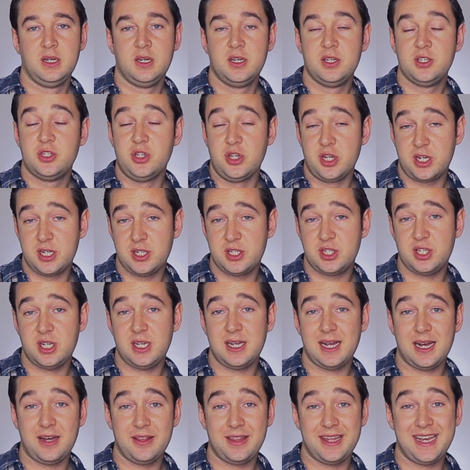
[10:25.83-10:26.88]
So you can see
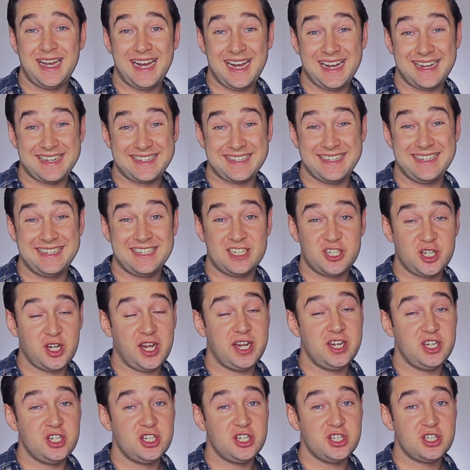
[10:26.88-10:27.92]
how the accent
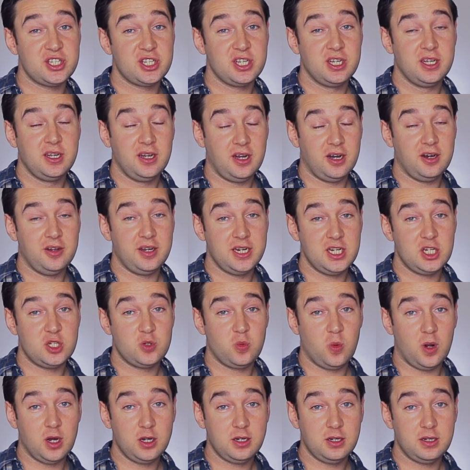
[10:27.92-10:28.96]
changes on each
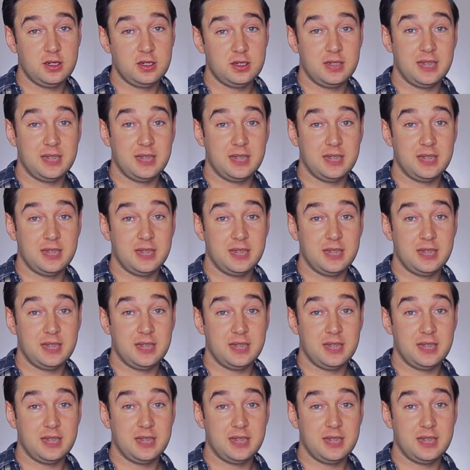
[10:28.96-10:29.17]
one.